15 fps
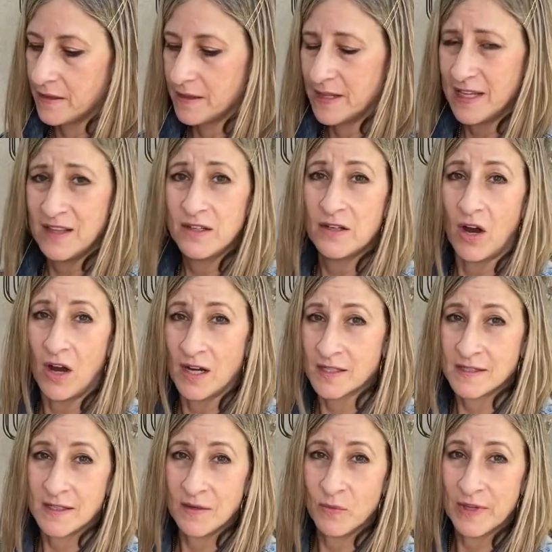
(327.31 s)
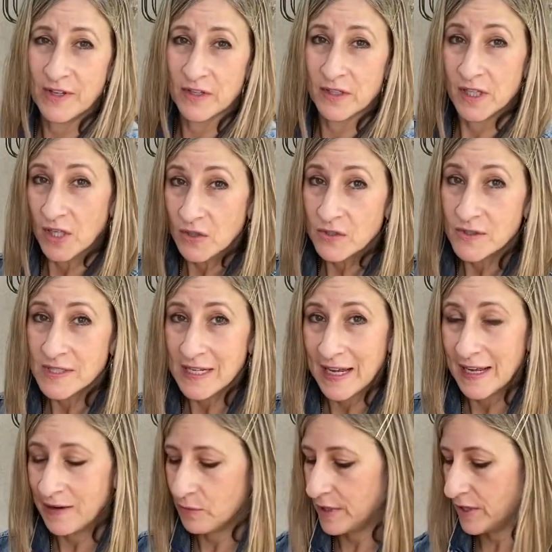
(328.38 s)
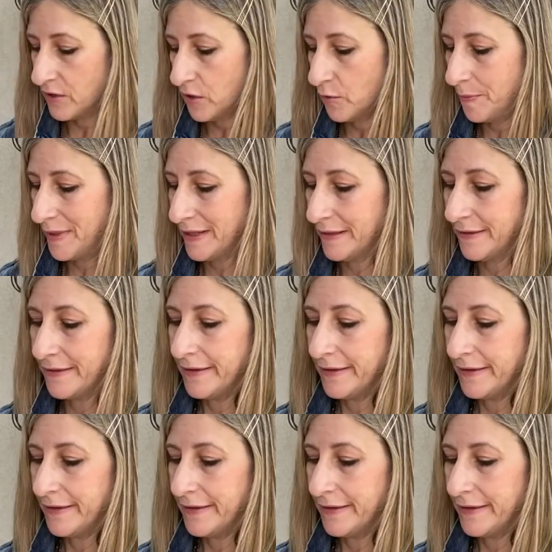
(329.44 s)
They look awesome when they're closed and when they're open.